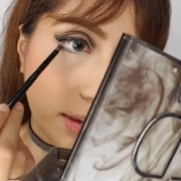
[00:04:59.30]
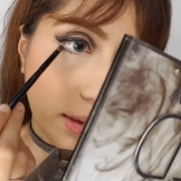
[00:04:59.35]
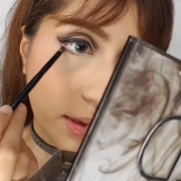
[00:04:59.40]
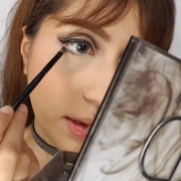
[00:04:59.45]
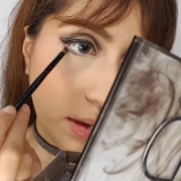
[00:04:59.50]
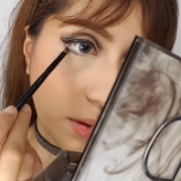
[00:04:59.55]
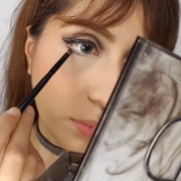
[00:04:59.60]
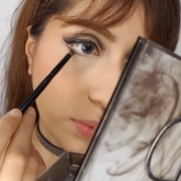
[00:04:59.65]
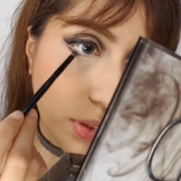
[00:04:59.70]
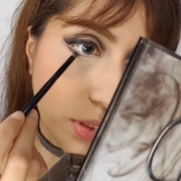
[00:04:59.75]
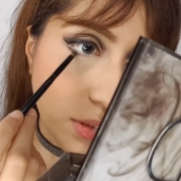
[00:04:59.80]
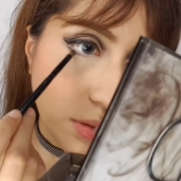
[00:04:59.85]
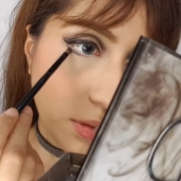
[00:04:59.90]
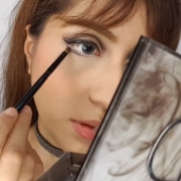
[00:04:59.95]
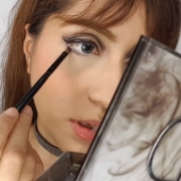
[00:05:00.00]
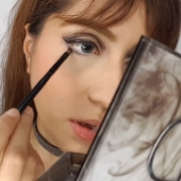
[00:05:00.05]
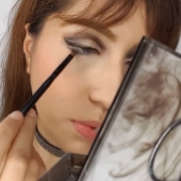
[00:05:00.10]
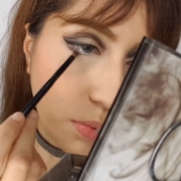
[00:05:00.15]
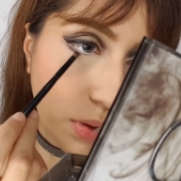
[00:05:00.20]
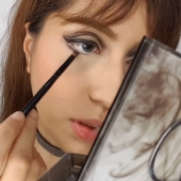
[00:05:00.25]
Now we do
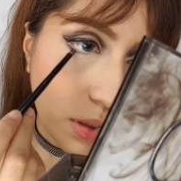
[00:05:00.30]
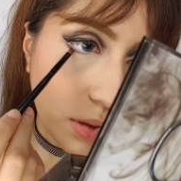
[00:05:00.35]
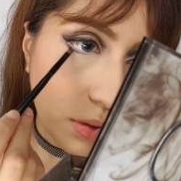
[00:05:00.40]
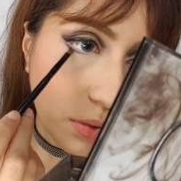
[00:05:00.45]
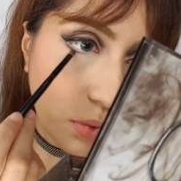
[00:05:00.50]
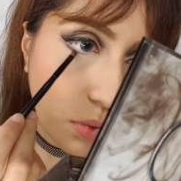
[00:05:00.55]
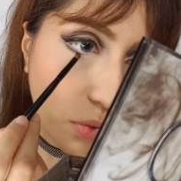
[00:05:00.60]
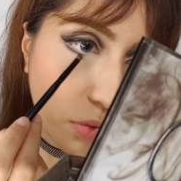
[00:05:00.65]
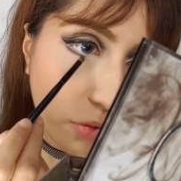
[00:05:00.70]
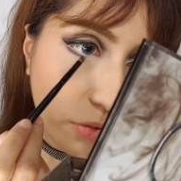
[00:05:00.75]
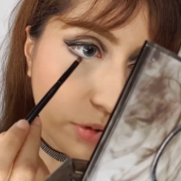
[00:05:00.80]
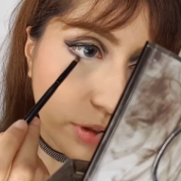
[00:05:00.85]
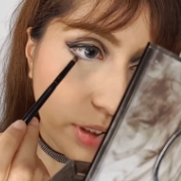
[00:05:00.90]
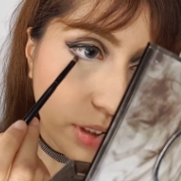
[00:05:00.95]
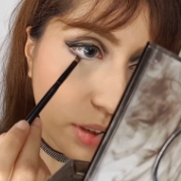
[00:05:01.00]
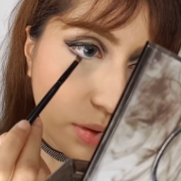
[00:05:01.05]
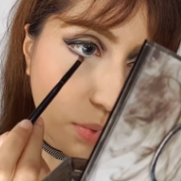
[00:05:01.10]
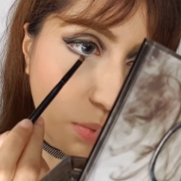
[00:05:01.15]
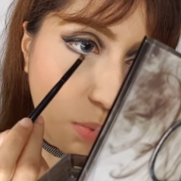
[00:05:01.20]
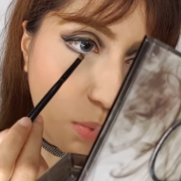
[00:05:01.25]
not want to go over
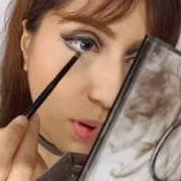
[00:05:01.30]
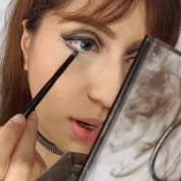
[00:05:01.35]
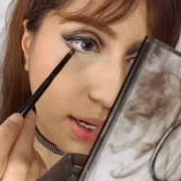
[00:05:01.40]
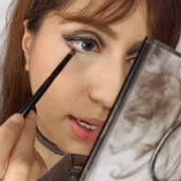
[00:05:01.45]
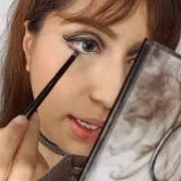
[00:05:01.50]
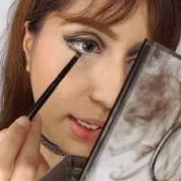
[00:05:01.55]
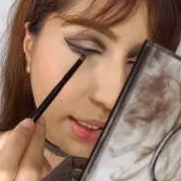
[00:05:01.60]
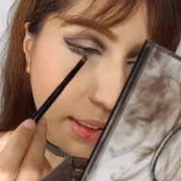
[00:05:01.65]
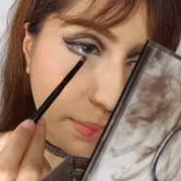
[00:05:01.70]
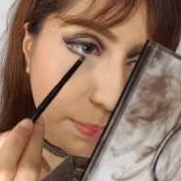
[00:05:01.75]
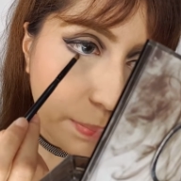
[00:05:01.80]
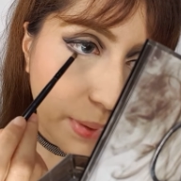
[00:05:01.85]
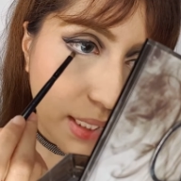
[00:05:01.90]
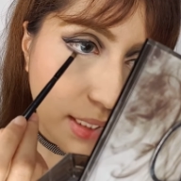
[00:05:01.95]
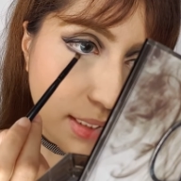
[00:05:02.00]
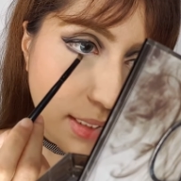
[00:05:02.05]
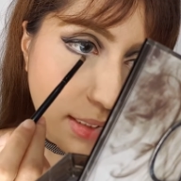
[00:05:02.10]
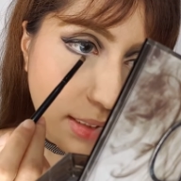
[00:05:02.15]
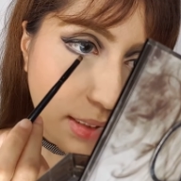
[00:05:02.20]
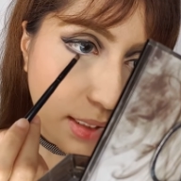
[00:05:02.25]
the white
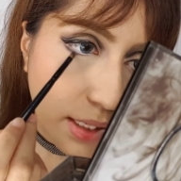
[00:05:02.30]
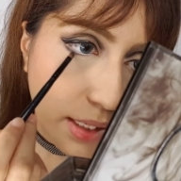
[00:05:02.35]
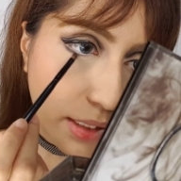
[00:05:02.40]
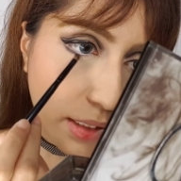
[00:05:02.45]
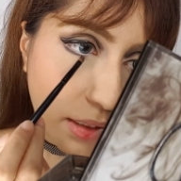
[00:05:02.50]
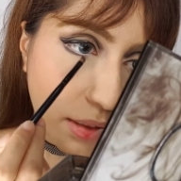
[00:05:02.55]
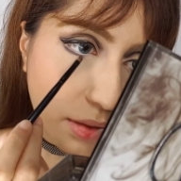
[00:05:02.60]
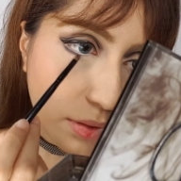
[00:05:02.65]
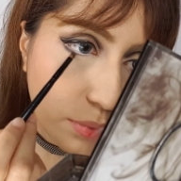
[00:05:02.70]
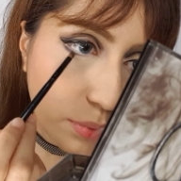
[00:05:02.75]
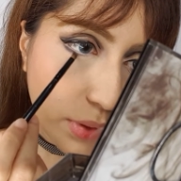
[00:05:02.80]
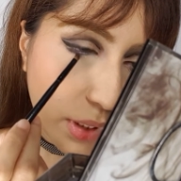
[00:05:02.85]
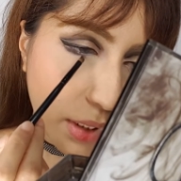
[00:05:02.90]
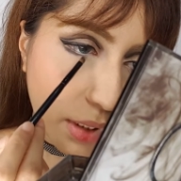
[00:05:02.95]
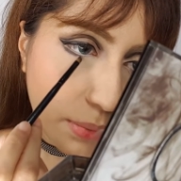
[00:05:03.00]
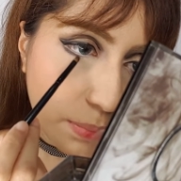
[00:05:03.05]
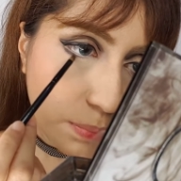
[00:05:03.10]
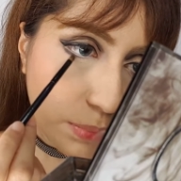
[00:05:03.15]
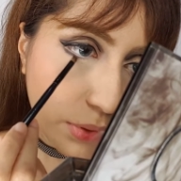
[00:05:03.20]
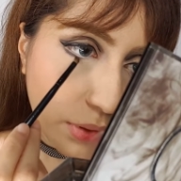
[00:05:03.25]
pencil liner
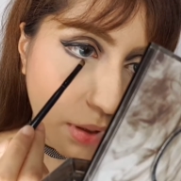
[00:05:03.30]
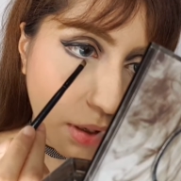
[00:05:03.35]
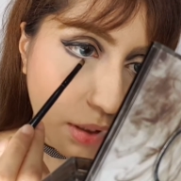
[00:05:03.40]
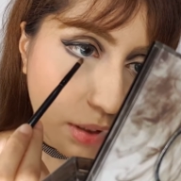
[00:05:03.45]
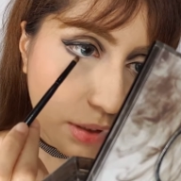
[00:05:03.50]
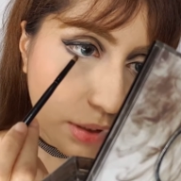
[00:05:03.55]
we put on